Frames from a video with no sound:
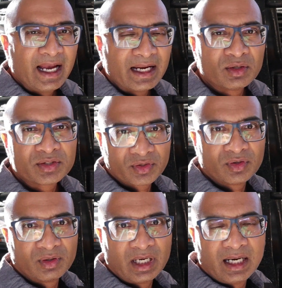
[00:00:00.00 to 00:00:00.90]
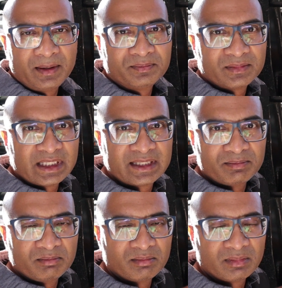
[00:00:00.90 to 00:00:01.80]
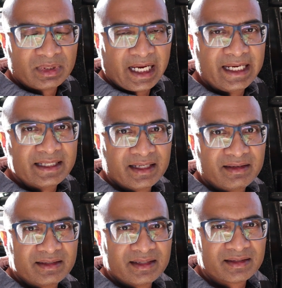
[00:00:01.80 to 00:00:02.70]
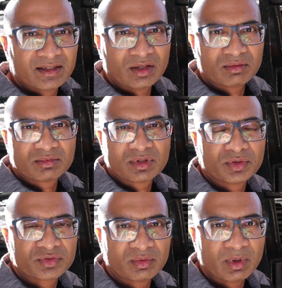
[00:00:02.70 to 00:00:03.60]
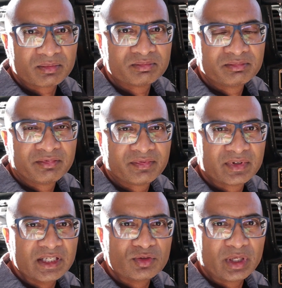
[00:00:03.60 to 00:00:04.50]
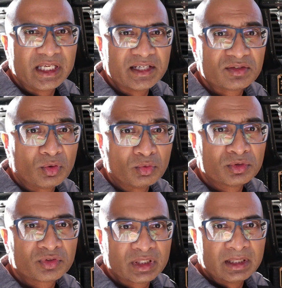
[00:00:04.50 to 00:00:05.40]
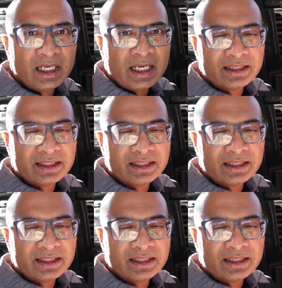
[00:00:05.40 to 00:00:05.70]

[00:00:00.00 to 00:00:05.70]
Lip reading: And also the 80 series is close to about 15-20 years old, so the